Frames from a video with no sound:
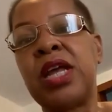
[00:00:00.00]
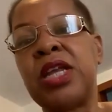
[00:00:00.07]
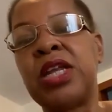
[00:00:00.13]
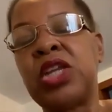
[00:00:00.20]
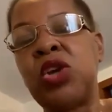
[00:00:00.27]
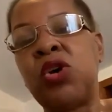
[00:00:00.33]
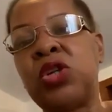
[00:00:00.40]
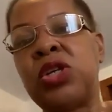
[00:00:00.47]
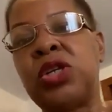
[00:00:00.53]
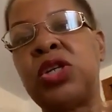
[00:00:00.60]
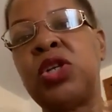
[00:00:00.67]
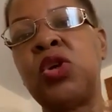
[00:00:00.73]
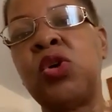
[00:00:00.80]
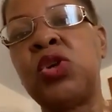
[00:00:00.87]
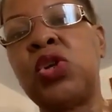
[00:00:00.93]
it?
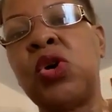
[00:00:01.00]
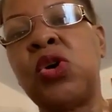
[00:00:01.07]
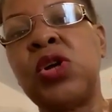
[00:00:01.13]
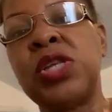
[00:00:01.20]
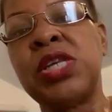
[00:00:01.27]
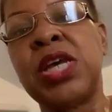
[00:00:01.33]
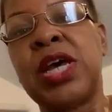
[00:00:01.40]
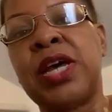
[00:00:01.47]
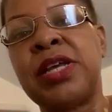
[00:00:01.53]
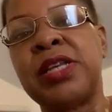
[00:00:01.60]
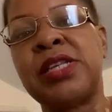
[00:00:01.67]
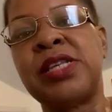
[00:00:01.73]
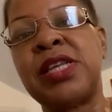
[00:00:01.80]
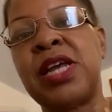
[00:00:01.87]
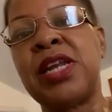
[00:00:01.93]
Your daughter
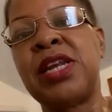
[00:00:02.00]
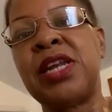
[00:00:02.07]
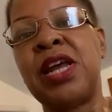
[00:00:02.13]
said,